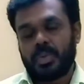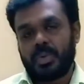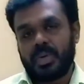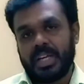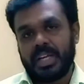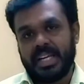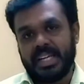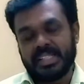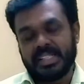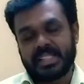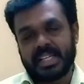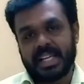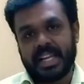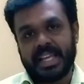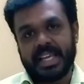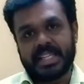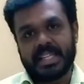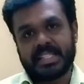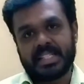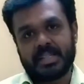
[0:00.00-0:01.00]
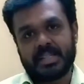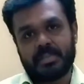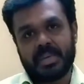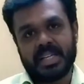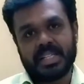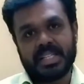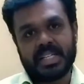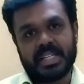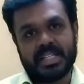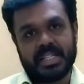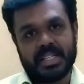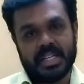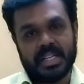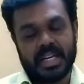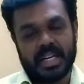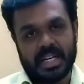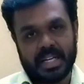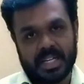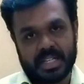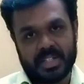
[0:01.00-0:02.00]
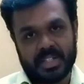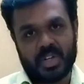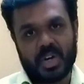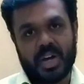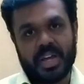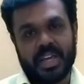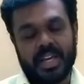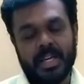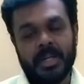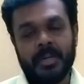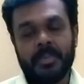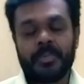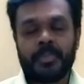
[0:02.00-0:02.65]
it is created by the drawer,